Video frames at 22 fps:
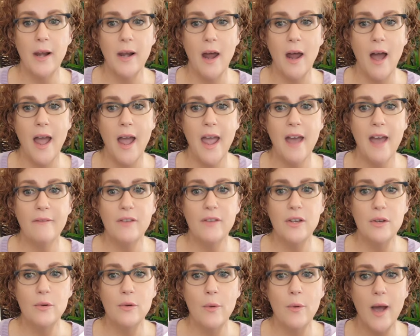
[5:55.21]
But I have
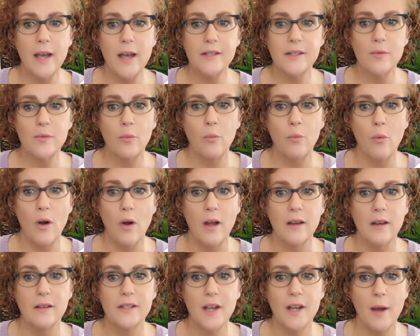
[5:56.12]

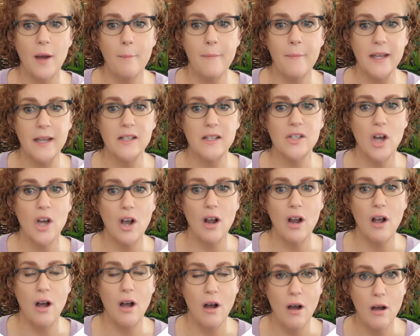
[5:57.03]

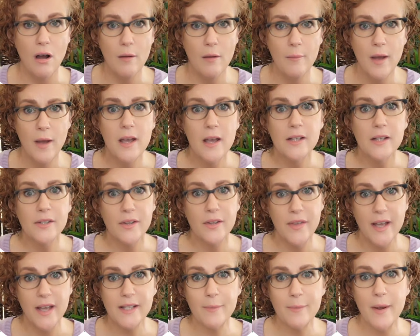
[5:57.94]
us1.make.com. So
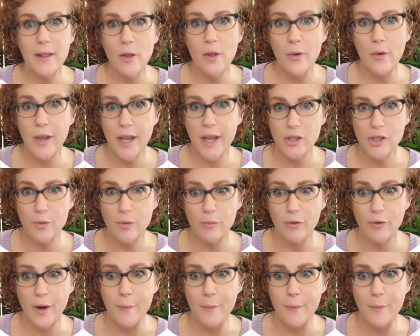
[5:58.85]
that's my location